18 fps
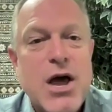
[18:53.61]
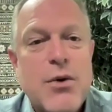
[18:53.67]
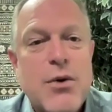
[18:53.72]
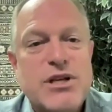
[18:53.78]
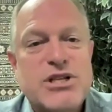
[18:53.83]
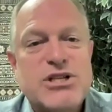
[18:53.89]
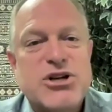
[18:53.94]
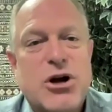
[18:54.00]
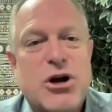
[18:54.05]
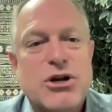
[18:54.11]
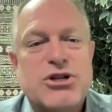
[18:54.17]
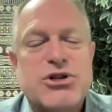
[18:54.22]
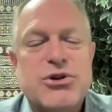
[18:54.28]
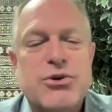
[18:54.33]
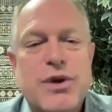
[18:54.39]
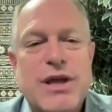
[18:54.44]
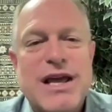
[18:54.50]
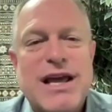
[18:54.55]
We start
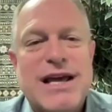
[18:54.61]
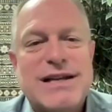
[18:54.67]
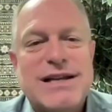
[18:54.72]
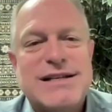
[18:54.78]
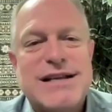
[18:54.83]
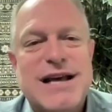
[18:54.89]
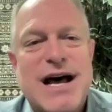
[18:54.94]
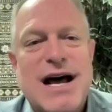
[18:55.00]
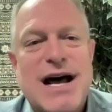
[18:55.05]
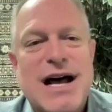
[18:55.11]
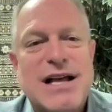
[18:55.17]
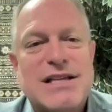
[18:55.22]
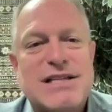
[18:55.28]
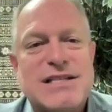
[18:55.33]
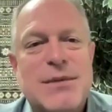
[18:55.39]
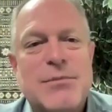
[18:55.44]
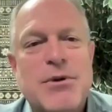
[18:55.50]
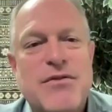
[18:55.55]
to get
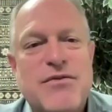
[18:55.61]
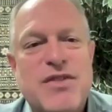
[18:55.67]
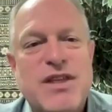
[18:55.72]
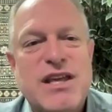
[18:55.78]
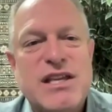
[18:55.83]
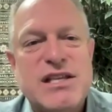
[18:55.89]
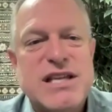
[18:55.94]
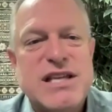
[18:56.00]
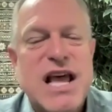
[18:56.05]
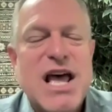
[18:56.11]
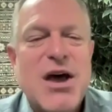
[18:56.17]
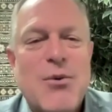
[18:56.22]
some of these,